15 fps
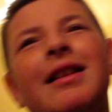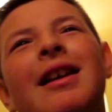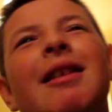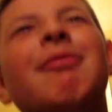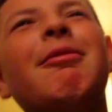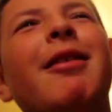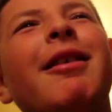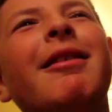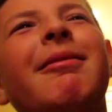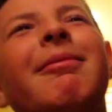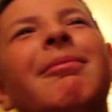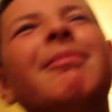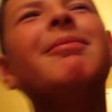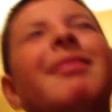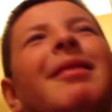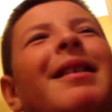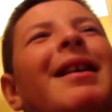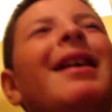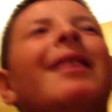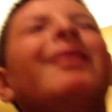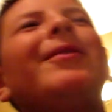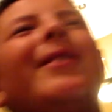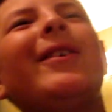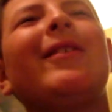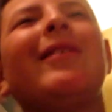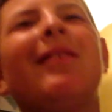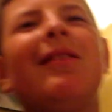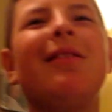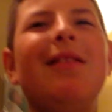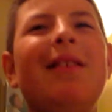Then my dad fell
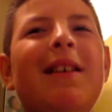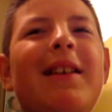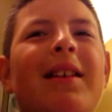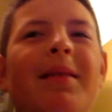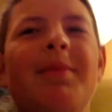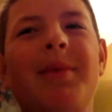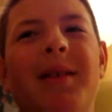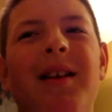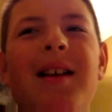asleep,